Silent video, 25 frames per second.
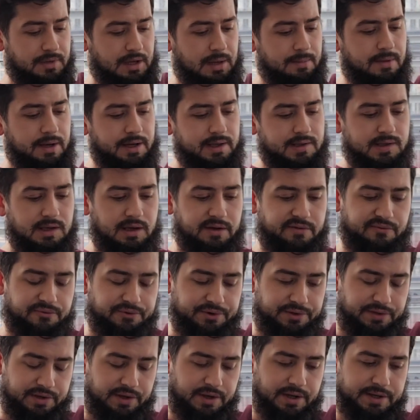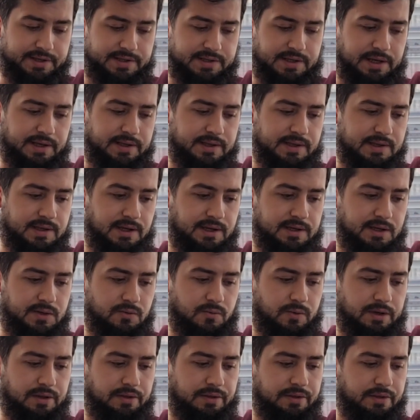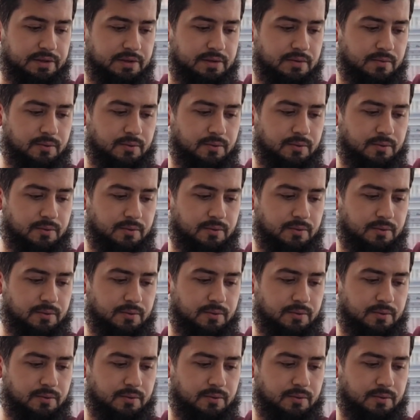I might see if one of the guys that I studied with